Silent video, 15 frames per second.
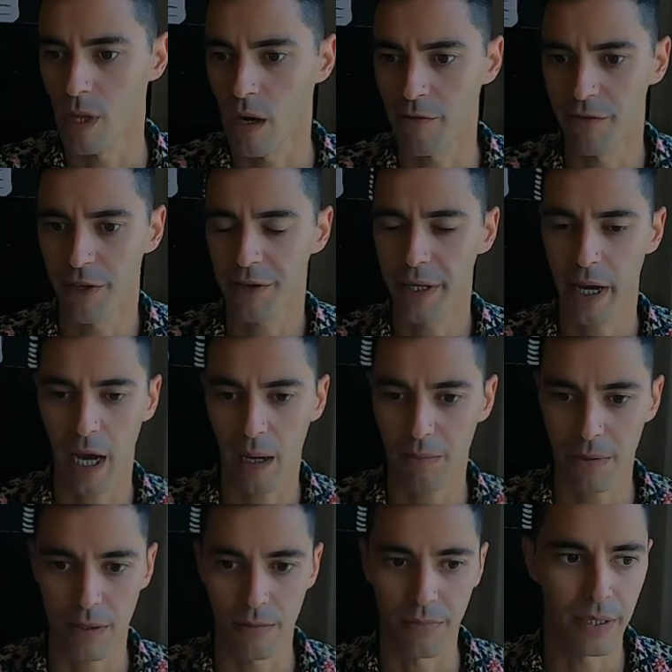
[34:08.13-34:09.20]
I'm very
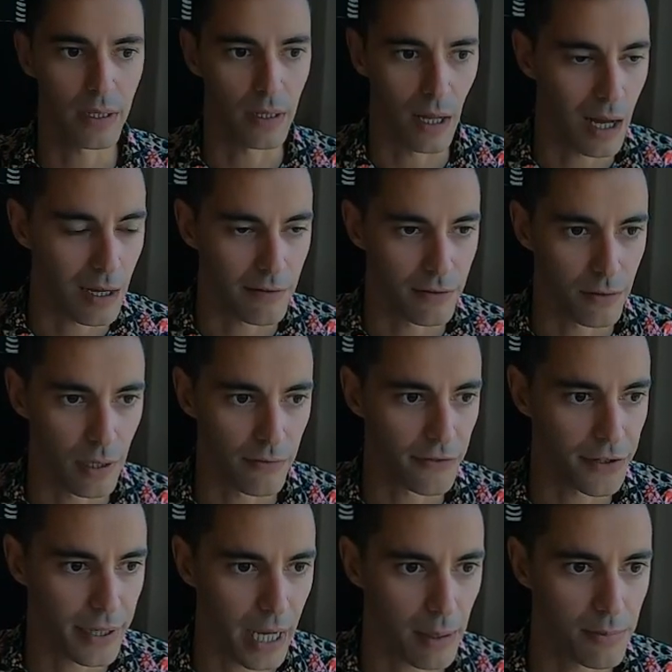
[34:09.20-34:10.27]
happy to be alive, dude. I'm
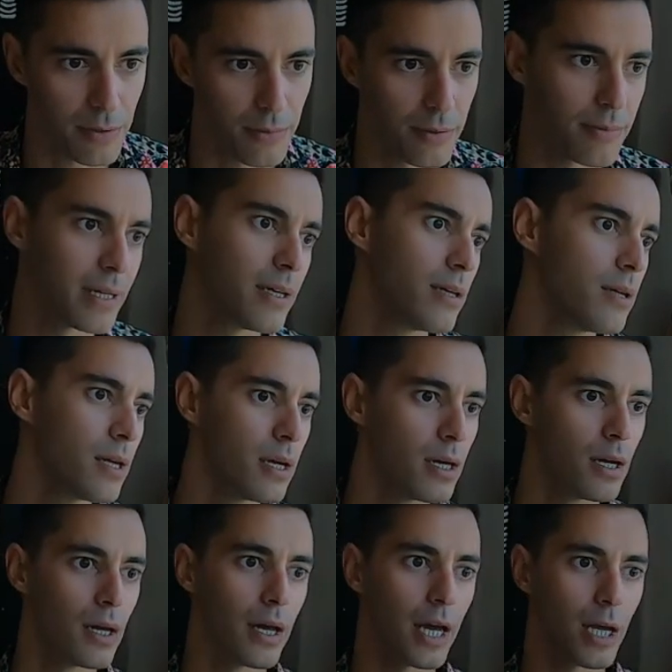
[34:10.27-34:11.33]
very happy to be
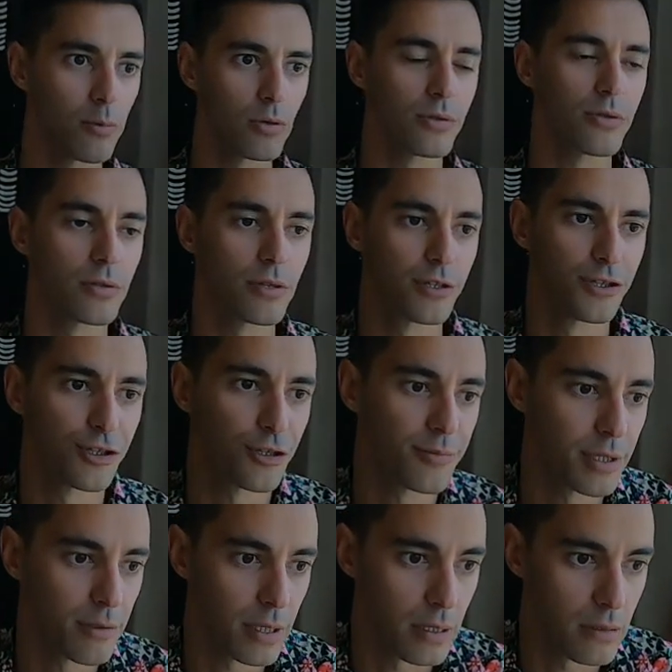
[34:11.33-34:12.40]
able to
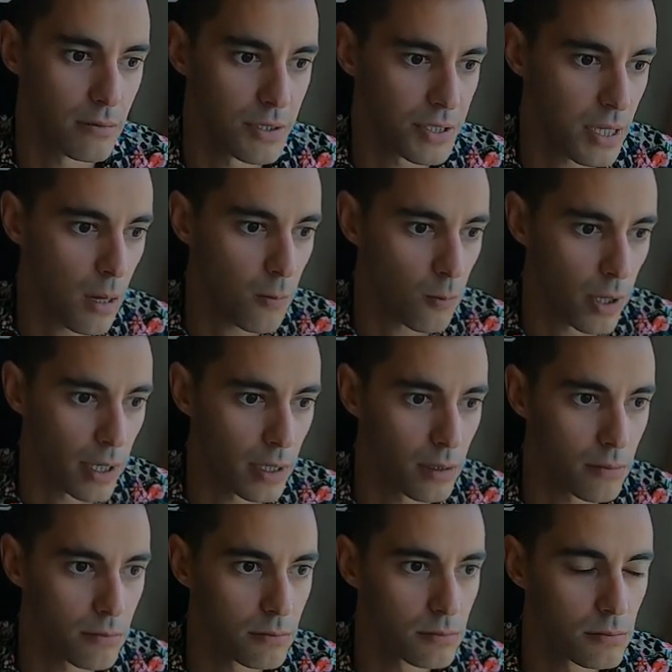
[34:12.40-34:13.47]
contribute in some way
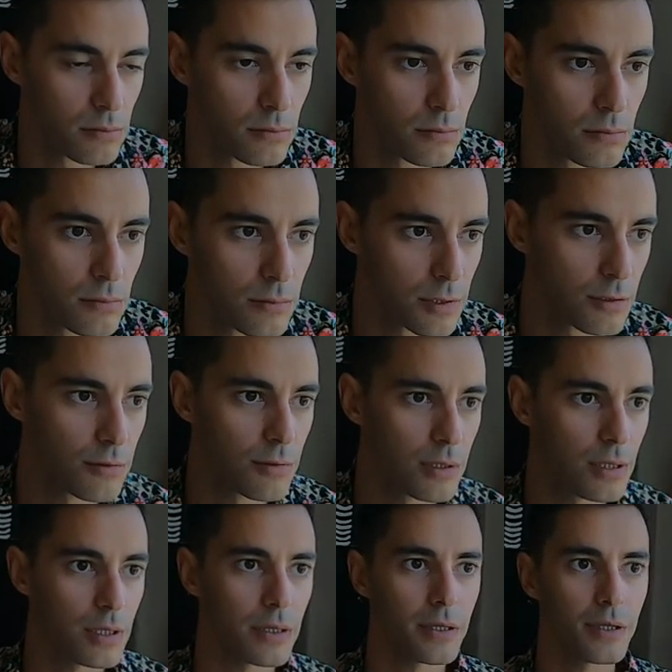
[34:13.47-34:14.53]
to
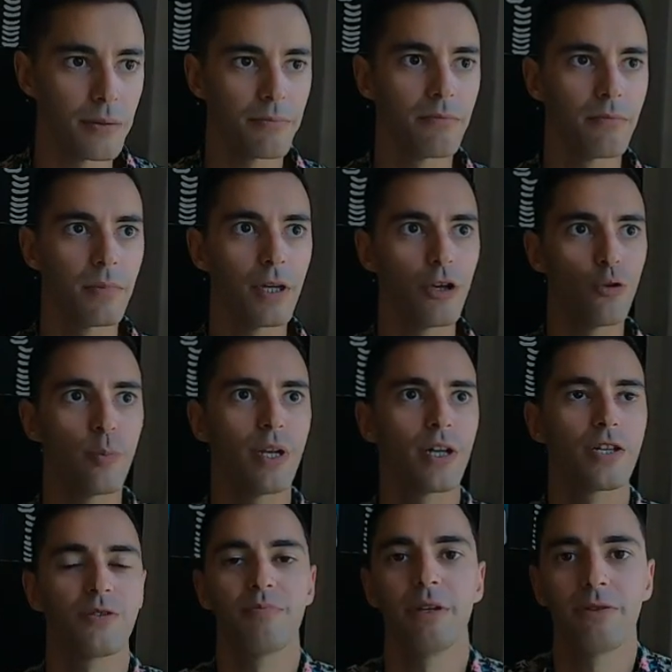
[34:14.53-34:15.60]
the human
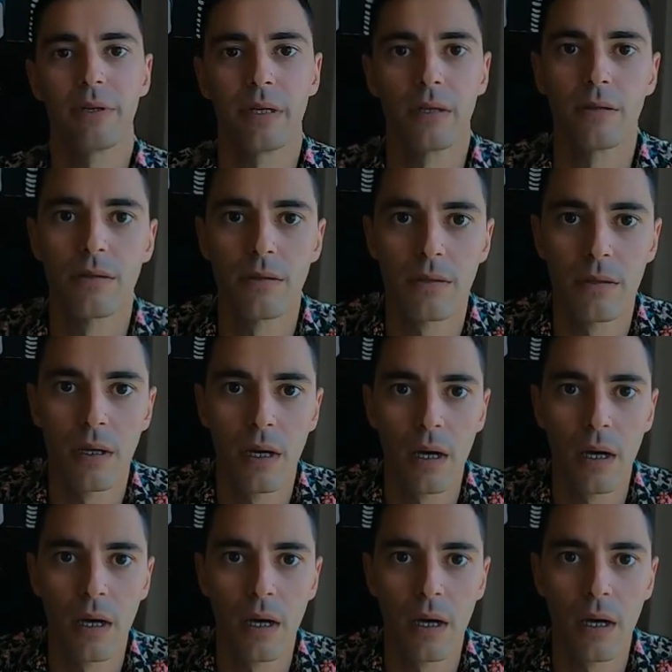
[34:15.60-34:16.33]
experience.